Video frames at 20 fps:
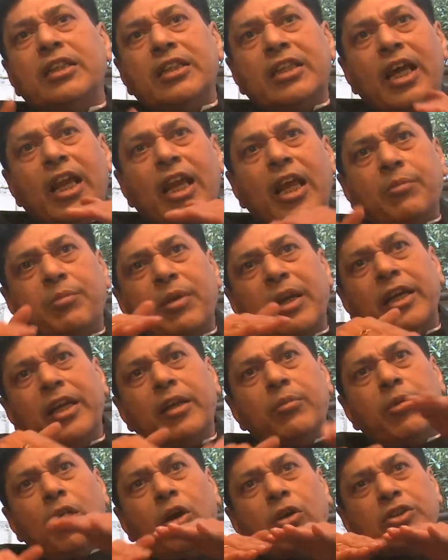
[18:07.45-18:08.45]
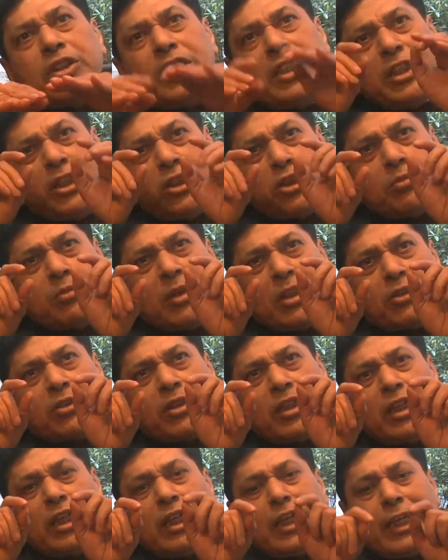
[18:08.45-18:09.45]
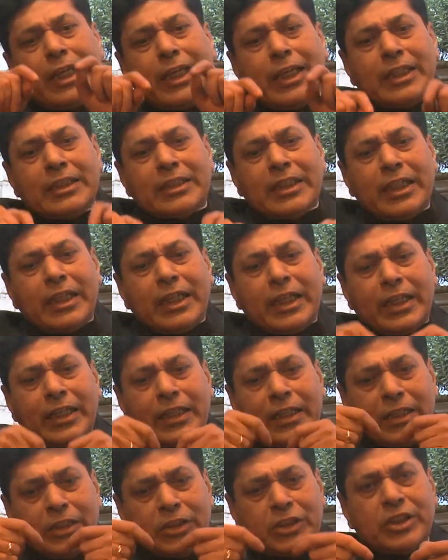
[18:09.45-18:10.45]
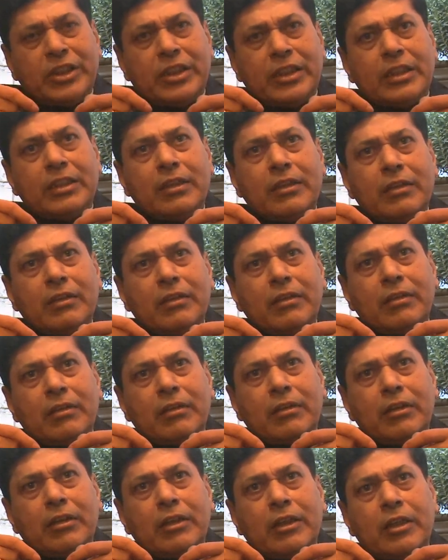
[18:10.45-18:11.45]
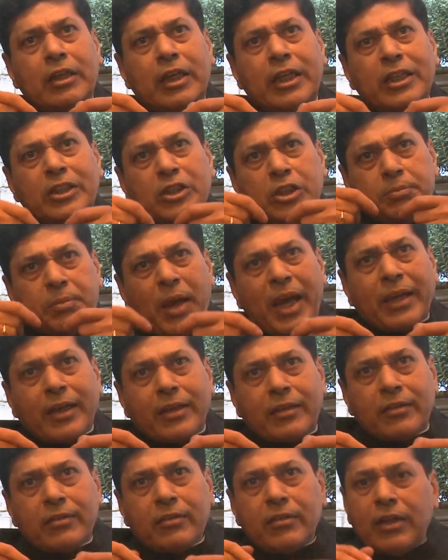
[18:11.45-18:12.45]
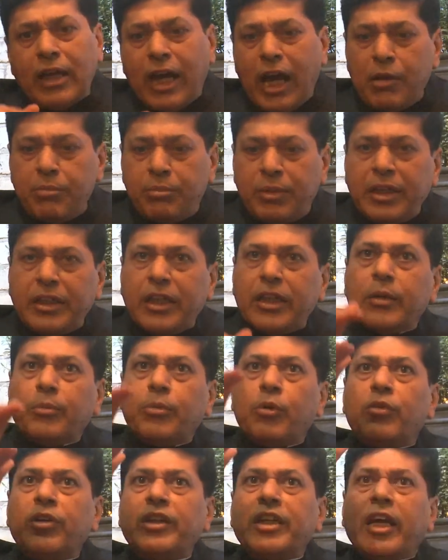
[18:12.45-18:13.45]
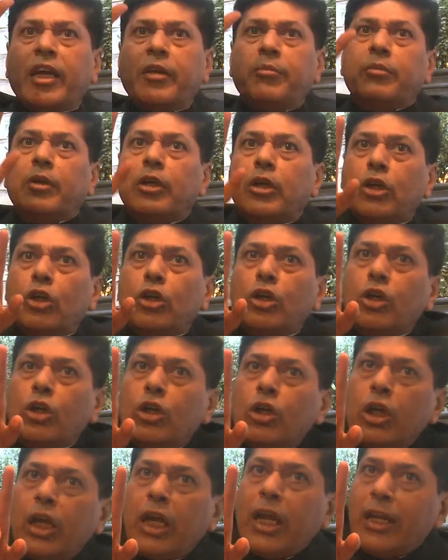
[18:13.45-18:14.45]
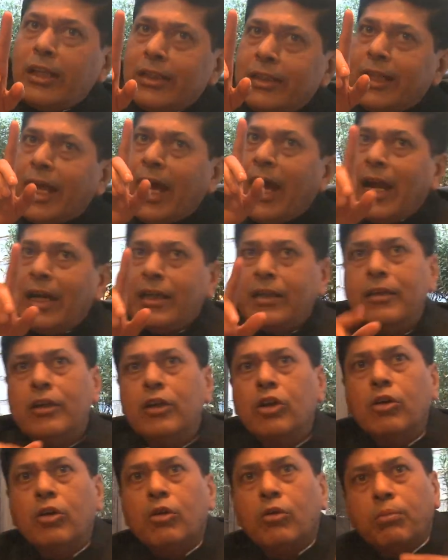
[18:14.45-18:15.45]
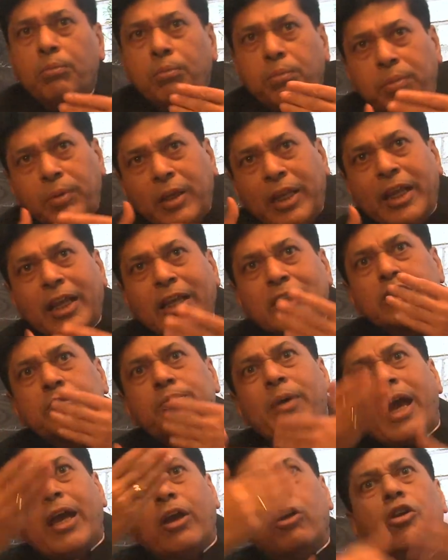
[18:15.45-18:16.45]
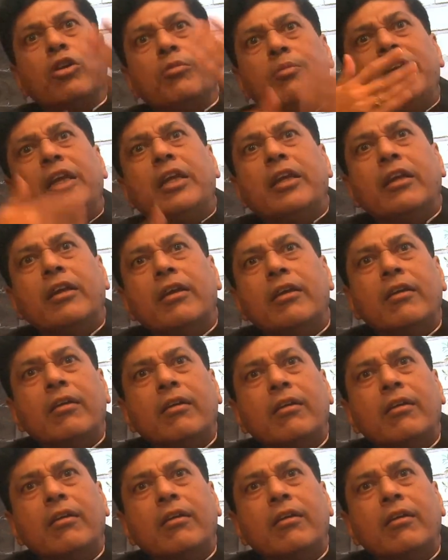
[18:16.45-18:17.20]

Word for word: They are like building blocks. Each mantra is an energy, energy packet. I built it up over time. And that plays back on me.